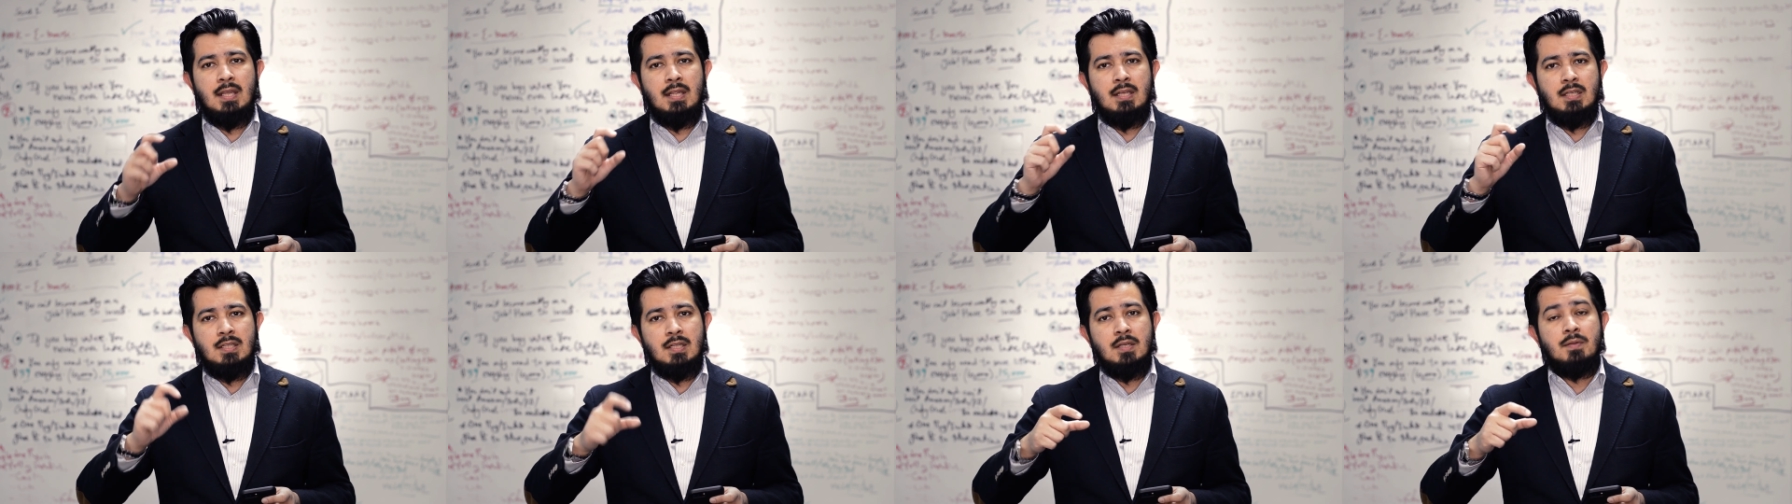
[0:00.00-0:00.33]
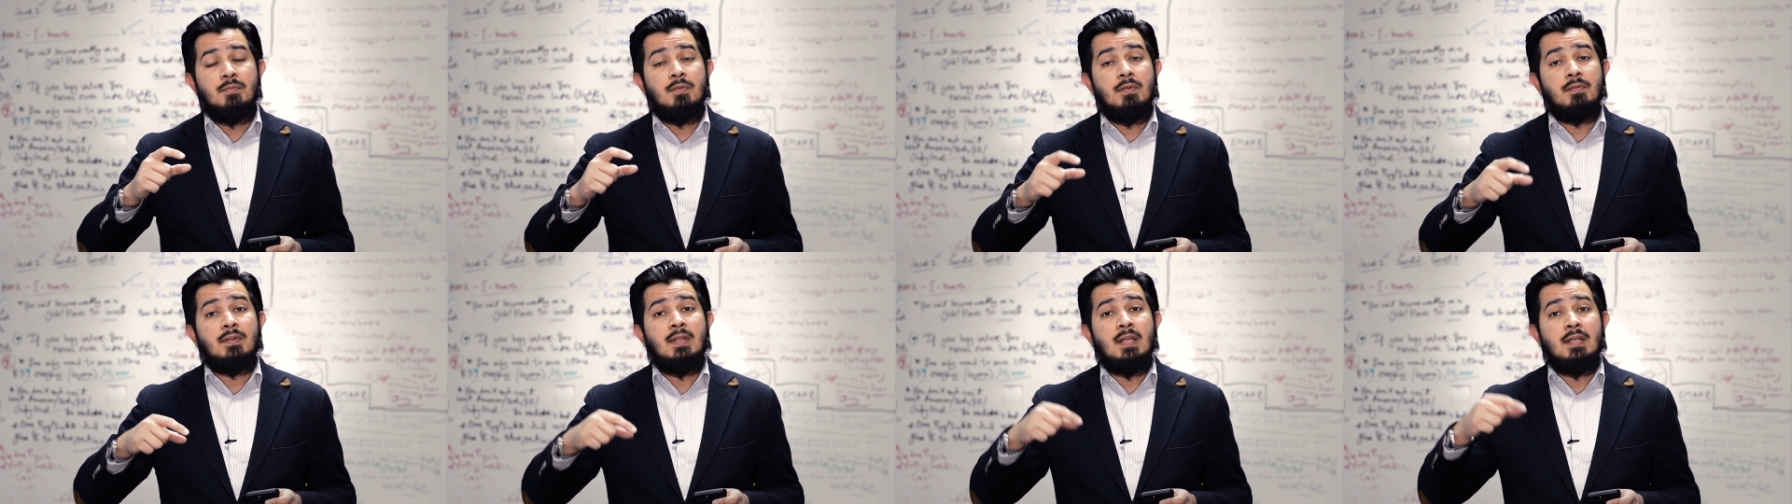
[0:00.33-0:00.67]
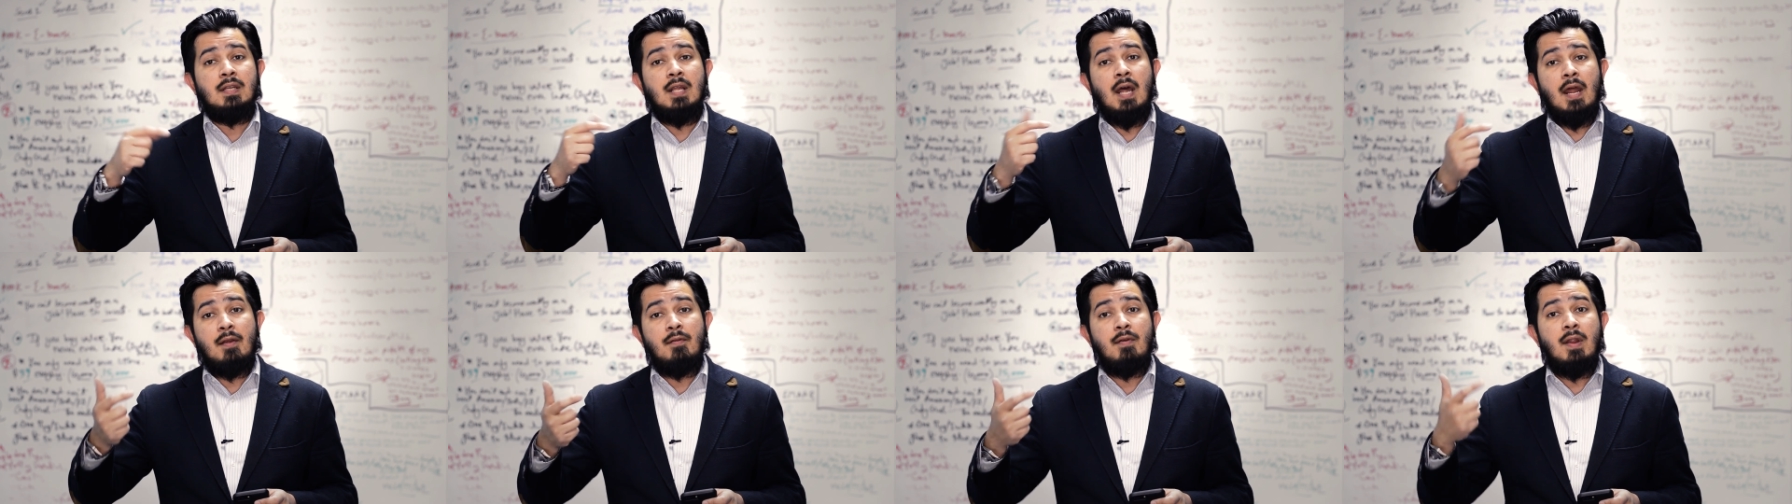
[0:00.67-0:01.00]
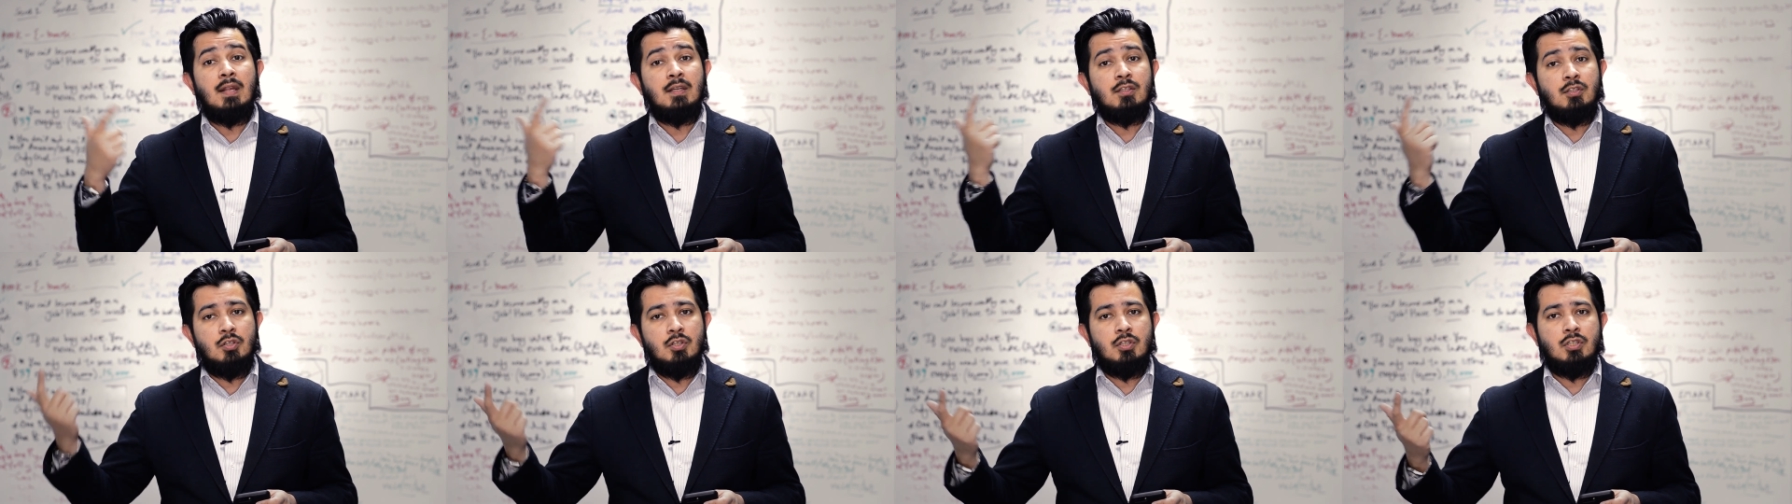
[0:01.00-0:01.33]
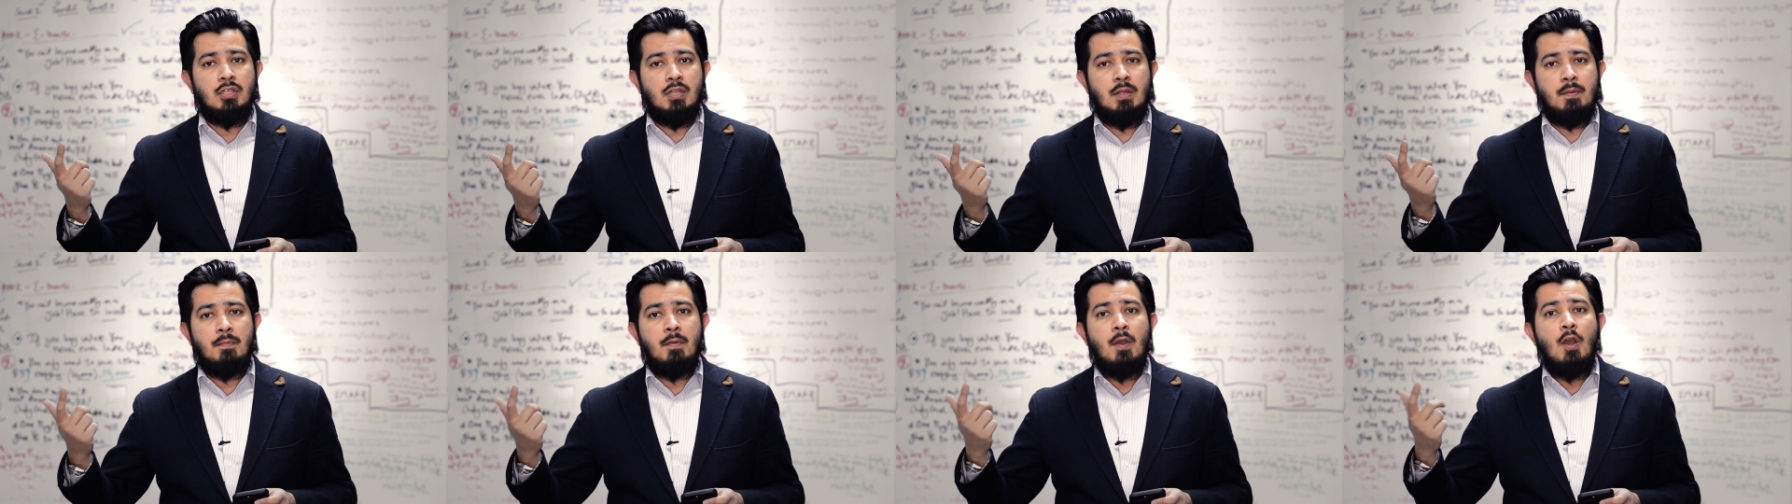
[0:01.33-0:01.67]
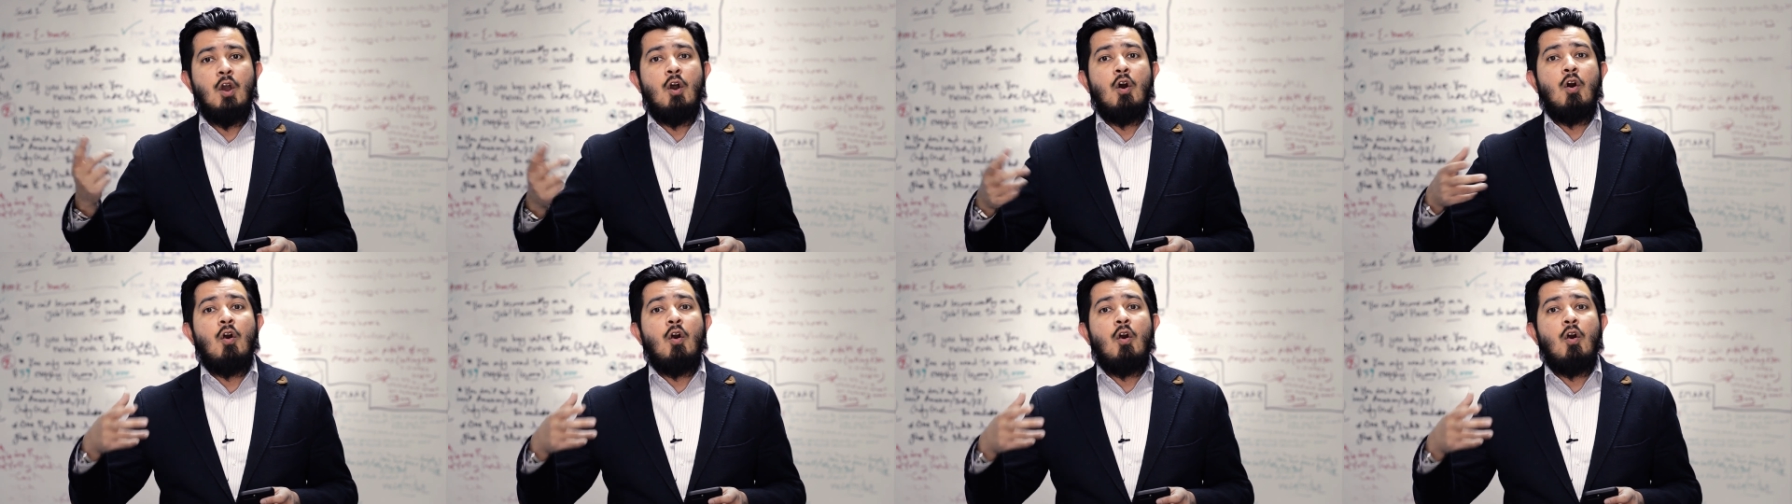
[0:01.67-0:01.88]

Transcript: in terms of the directorship